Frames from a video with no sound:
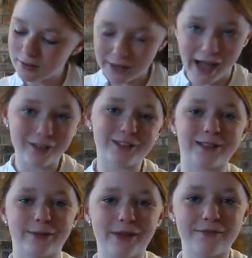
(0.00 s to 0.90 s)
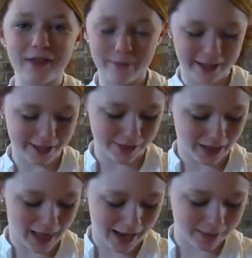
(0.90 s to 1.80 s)
Now it looks like we have Fabian on
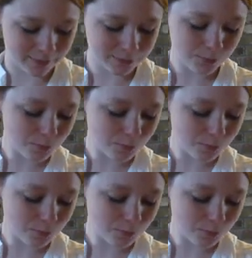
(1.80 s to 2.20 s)
the line.